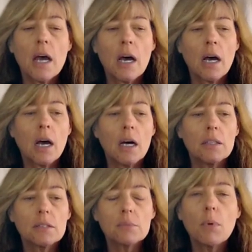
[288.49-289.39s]
uh,
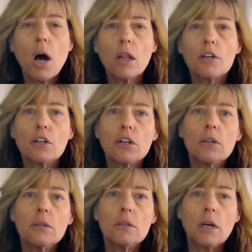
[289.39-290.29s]

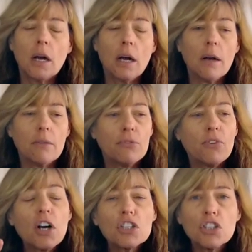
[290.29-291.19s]
smaller uh,
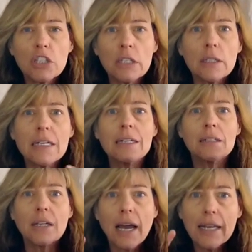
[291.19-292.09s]
function in
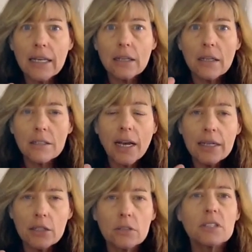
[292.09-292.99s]
a tiny,
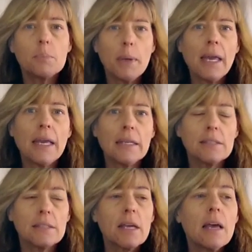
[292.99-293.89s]
tinier
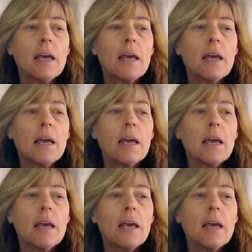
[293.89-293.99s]
space.